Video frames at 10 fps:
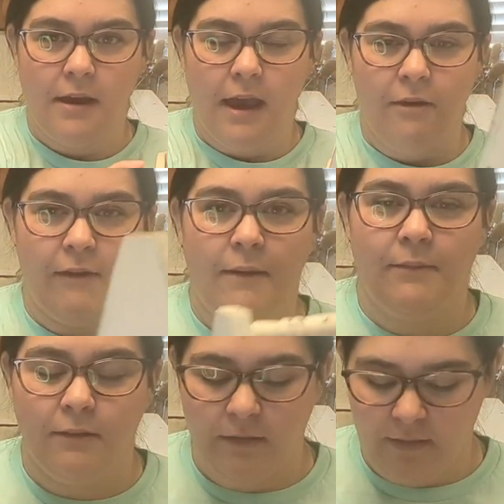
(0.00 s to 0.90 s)
And we
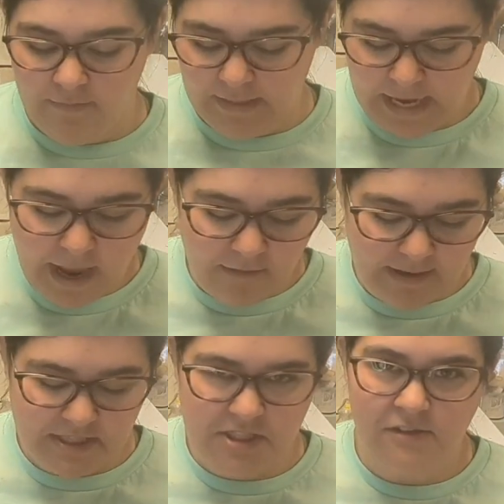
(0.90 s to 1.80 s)
absolutely love it. Now I
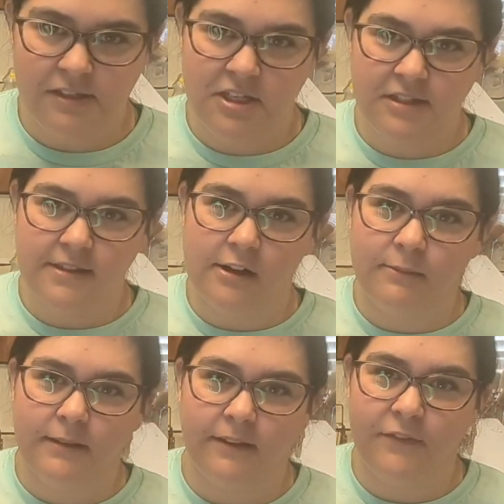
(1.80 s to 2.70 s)
just use a jigsaw
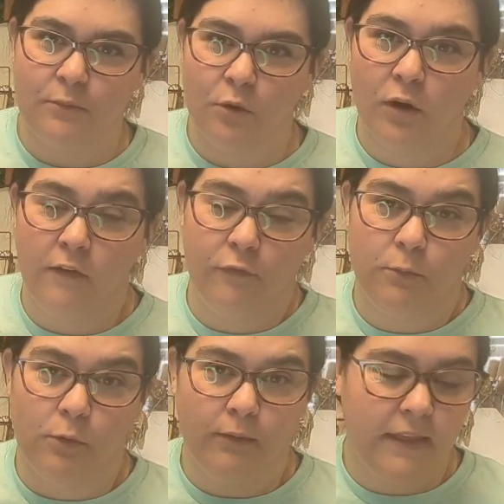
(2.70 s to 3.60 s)
because I feel more
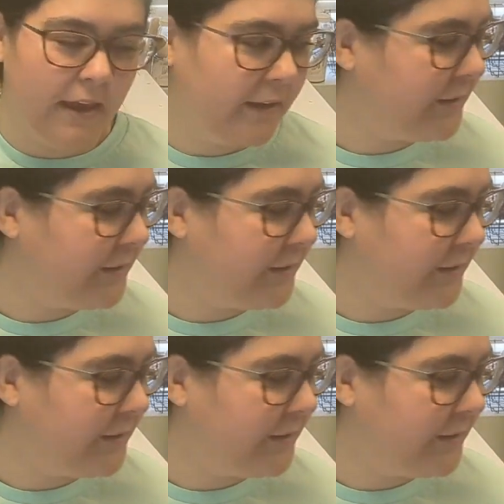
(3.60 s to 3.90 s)
comfortable with it.